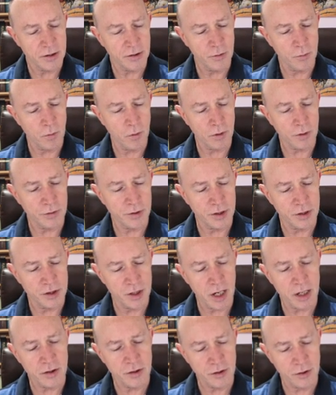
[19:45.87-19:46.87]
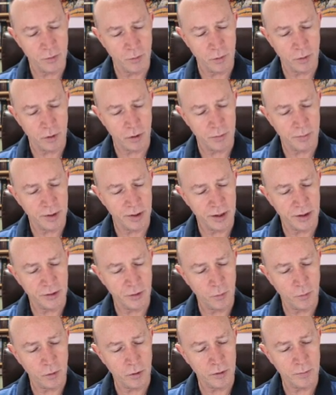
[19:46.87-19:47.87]
the world to judge the world, but that the
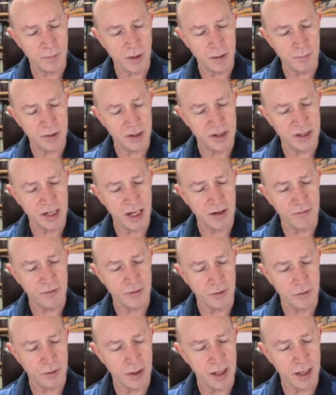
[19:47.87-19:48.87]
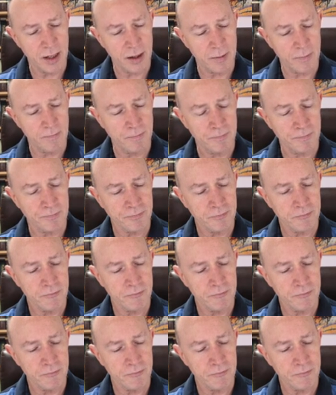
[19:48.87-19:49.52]
world might be saved through him.